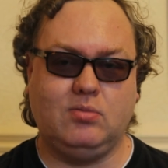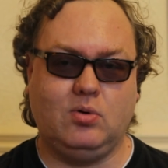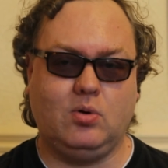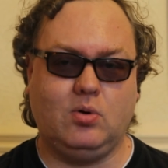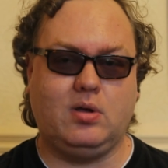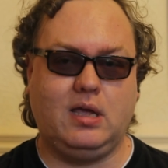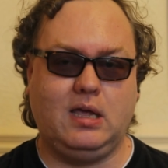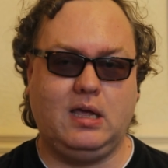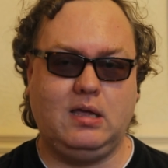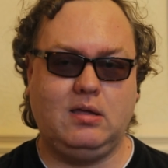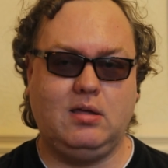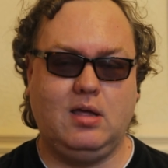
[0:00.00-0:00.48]

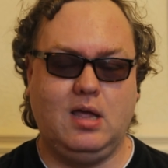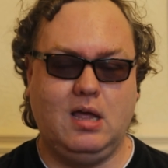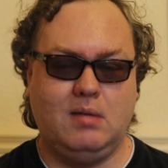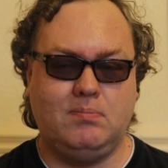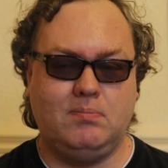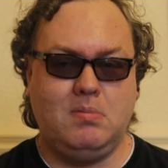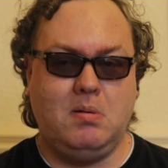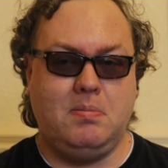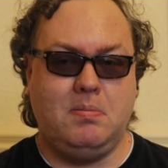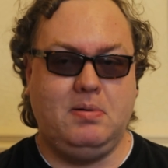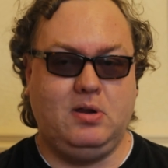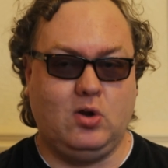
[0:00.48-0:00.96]
okay?
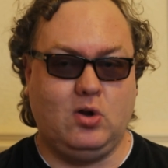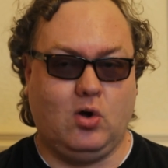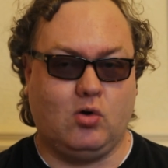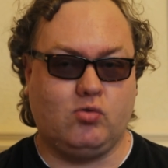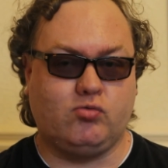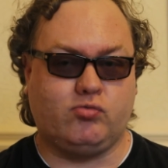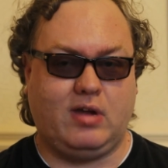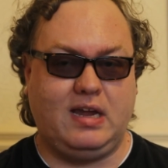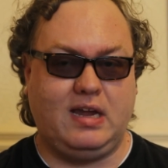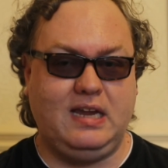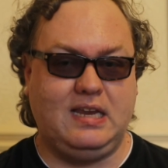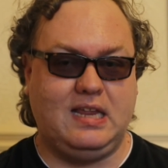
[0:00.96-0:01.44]
Maybe
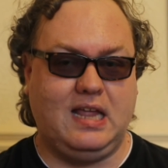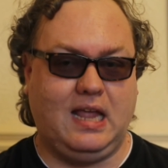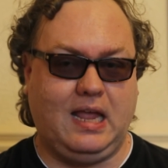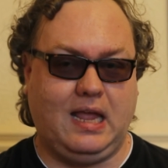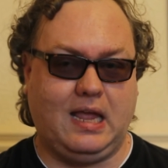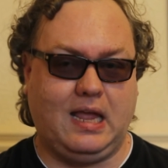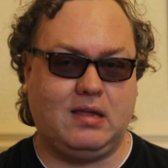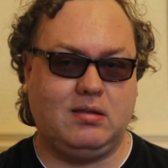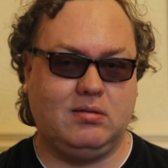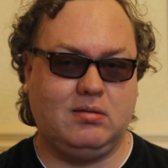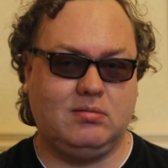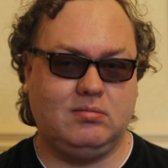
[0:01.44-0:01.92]
not right
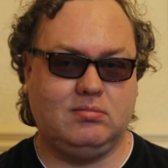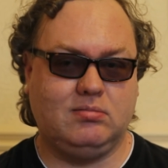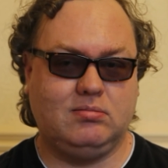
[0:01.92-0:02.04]
here,